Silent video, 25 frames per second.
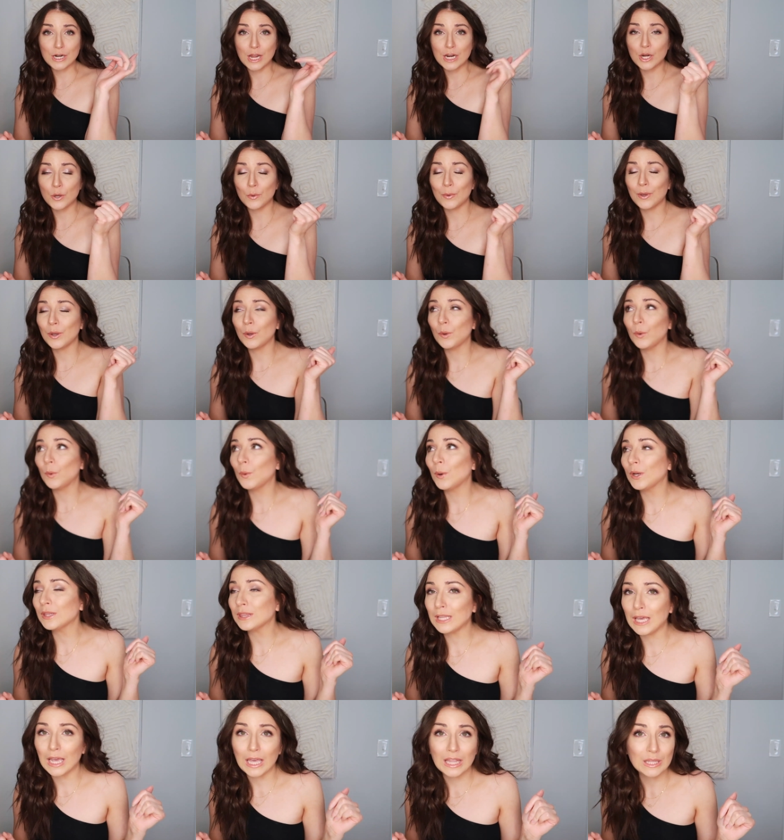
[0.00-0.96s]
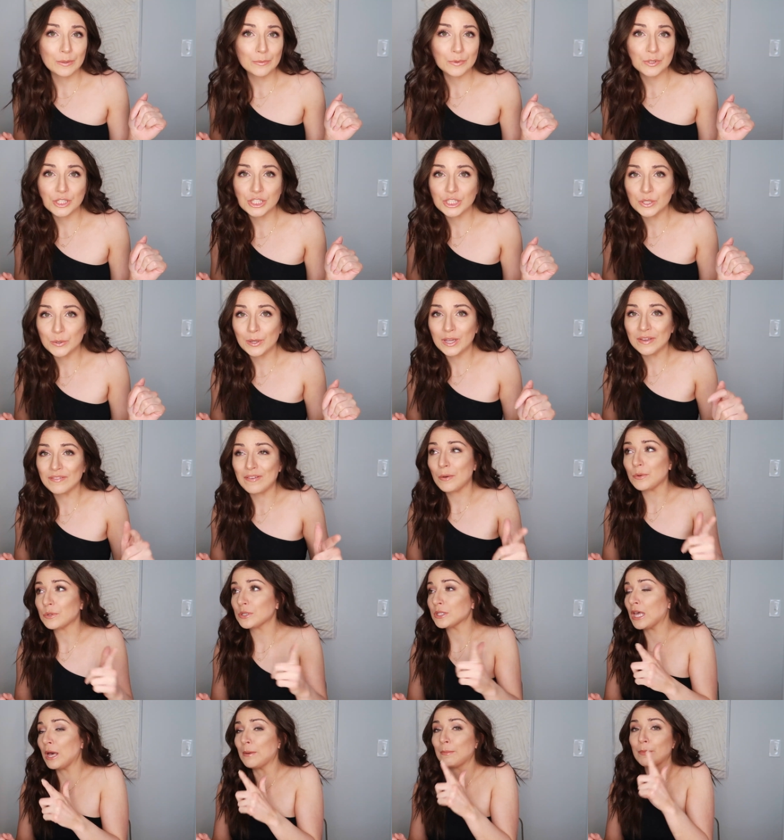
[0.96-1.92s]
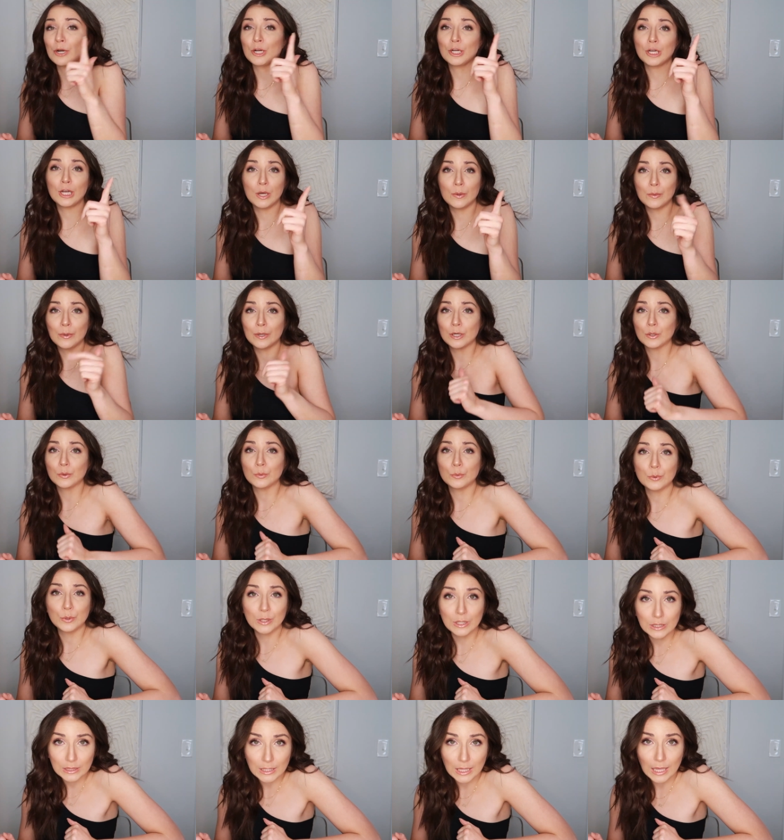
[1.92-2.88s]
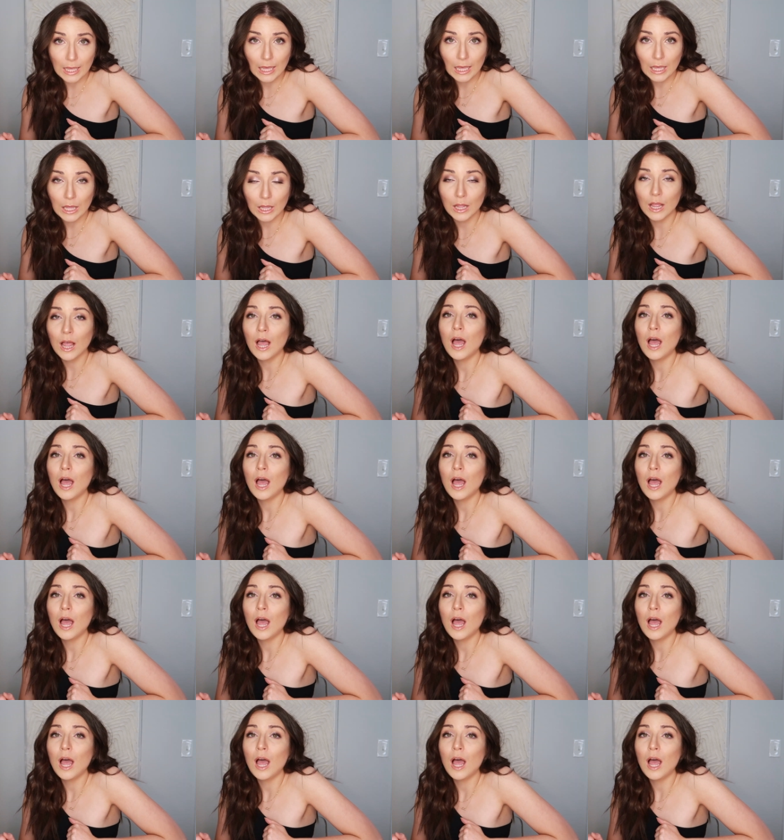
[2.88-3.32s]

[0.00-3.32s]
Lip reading: not knowing what the hell I was doing, if I was coming or going or what the hell.